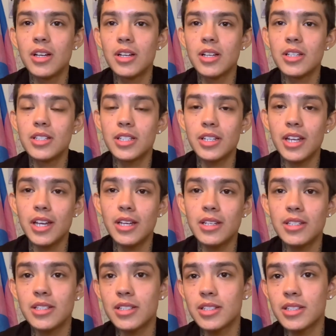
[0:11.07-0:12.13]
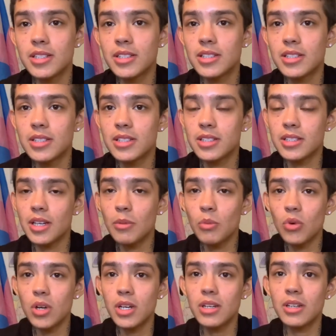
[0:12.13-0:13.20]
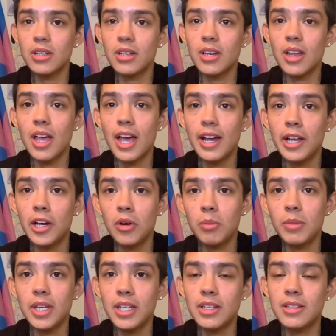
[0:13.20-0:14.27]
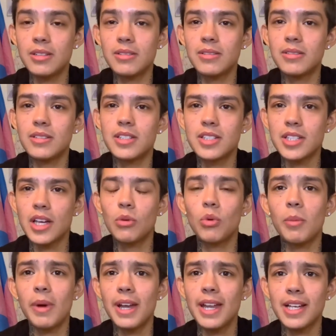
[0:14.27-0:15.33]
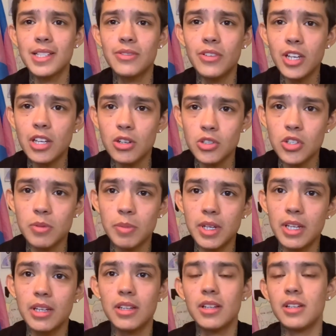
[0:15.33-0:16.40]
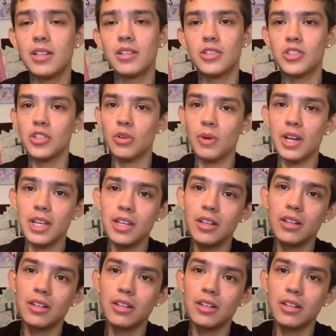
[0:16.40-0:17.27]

today someone had helped me decide what my next video should be. So right here.